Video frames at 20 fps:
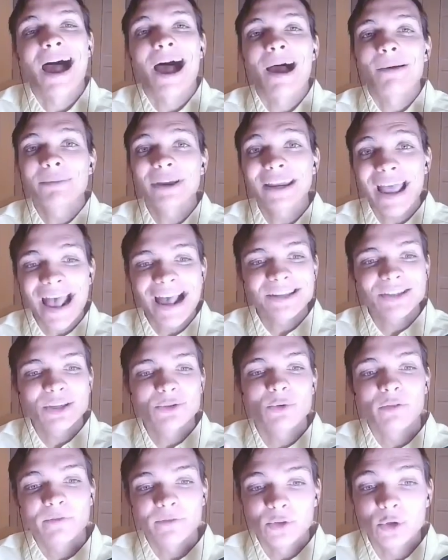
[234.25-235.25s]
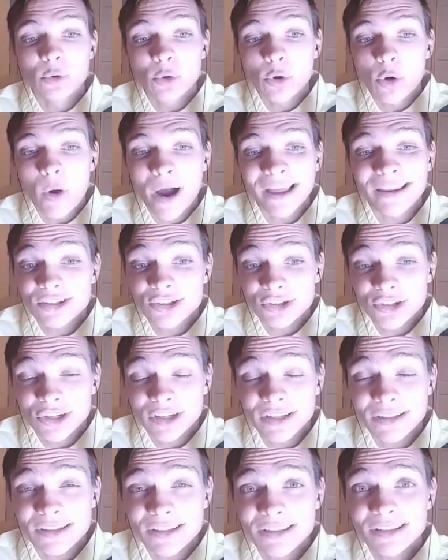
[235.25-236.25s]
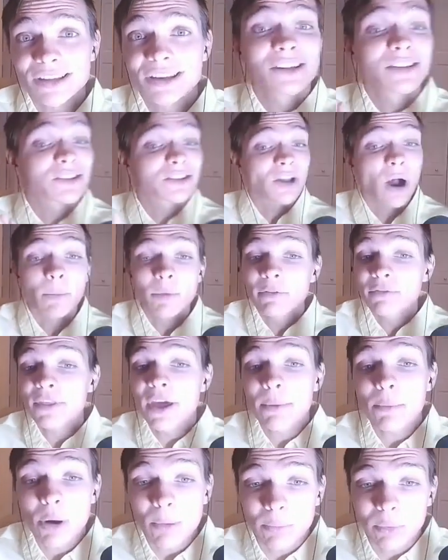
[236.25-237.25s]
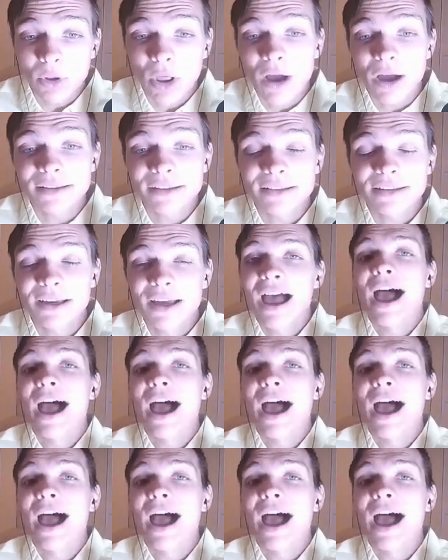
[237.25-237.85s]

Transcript: I'm gonna ask you a few questions. Some of them are blunt.